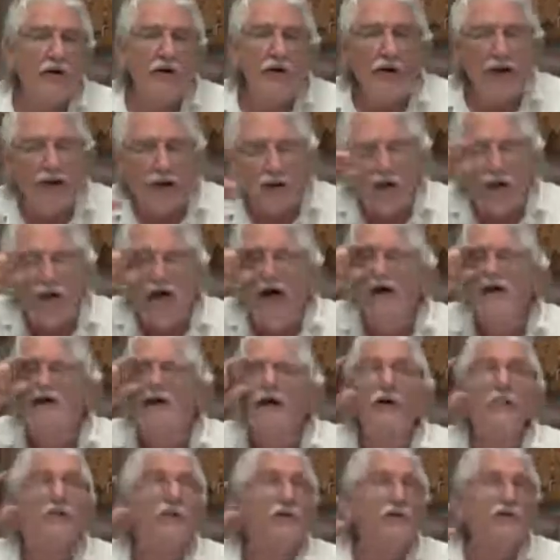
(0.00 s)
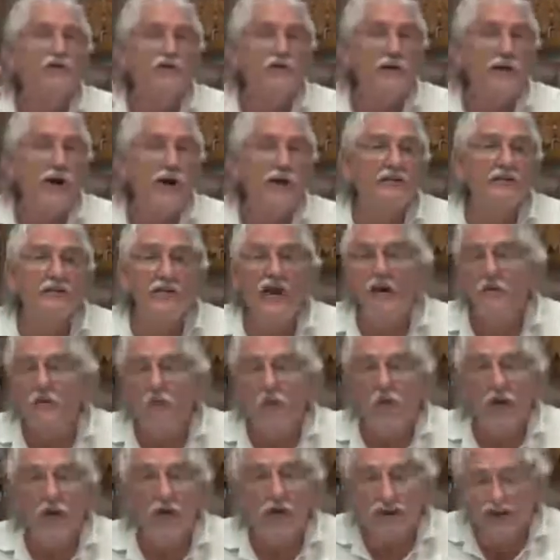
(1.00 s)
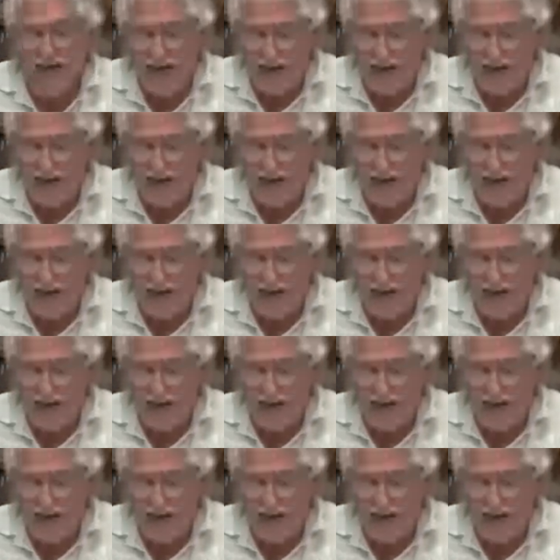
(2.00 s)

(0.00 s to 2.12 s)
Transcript: put it in a little eye cup, wash your eyes out morning